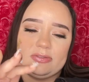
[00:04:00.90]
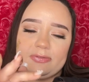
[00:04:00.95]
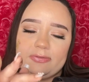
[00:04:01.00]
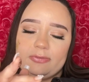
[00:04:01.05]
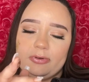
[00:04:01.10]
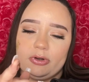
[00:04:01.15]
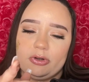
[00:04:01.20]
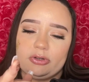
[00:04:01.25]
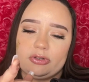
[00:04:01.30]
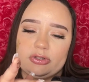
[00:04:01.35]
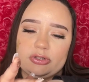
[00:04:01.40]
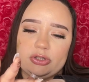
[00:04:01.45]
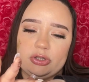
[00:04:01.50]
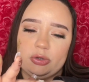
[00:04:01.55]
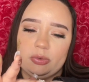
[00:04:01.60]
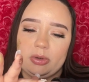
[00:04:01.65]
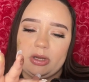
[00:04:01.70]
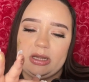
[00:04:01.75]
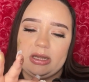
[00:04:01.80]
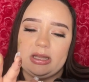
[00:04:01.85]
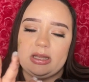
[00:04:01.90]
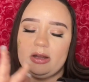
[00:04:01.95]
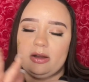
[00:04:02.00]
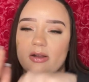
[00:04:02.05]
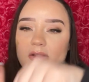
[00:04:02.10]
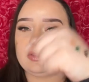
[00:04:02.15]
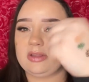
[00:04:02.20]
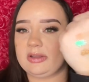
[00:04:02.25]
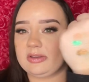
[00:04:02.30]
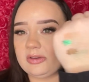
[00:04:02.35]
first 2 right
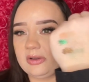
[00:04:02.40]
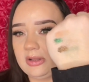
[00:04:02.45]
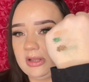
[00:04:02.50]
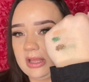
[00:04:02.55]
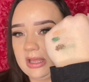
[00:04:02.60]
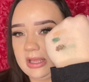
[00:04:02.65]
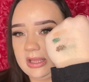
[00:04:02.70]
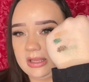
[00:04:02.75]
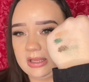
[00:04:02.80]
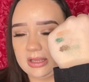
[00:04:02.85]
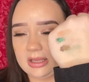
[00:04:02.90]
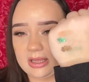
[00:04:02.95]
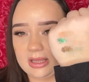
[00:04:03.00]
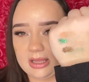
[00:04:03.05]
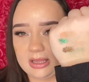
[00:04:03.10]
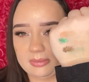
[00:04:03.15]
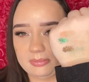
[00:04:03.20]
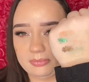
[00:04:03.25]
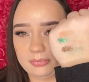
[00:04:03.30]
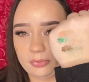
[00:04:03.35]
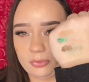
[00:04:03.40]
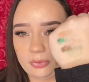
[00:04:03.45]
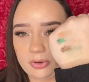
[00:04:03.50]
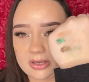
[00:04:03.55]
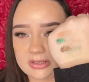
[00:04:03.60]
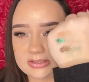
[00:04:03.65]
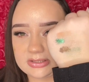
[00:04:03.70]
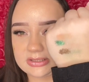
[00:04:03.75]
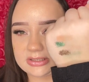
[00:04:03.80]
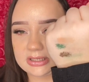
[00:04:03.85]
here, these are like
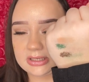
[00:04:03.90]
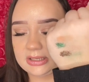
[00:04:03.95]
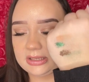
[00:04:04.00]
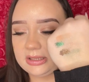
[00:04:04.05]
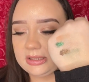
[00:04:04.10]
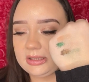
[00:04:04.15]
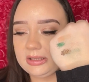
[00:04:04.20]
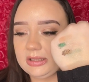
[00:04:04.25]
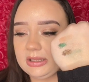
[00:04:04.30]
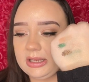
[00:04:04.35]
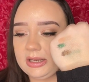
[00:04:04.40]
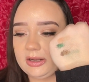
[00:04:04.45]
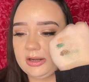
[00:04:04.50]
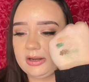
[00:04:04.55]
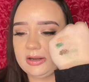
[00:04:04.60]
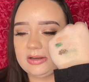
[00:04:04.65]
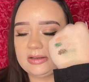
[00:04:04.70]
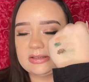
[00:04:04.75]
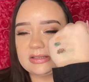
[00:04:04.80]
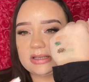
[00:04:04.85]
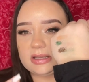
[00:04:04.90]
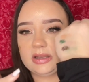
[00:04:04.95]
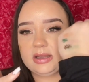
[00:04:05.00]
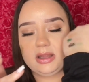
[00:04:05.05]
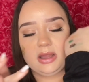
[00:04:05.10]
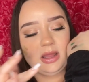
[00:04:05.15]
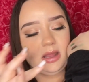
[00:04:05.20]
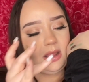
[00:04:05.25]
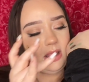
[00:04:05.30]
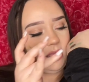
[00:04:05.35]
pressed glitters.
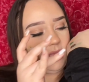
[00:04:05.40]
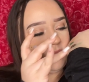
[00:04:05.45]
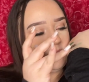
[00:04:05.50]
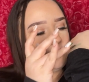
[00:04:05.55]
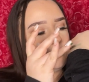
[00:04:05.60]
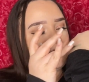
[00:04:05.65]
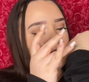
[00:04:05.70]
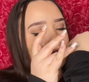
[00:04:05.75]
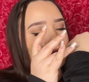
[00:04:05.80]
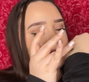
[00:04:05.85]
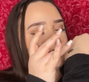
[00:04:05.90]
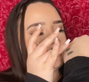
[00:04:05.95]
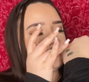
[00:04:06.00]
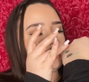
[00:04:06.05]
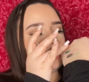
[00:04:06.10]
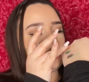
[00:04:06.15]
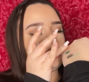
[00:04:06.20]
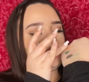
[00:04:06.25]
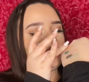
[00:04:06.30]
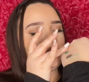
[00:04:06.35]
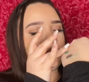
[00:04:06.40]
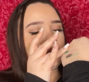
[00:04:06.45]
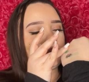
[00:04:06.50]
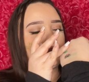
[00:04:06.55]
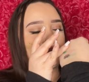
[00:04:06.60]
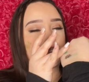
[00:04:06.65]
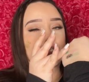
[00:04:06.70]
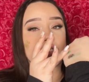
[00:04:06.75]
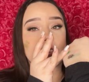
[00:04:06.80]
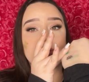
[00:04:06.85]
And then this is actually a
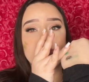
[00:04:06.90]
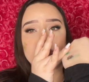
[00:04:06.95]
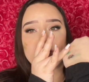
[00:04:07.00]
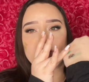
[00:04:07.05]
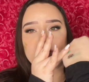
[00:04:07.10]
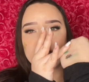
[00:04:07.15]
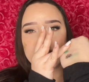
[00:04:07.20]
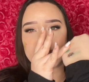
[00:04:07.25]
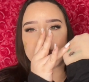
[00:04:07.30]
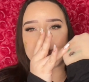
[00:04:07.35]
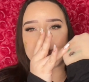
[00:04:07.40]
shimmer.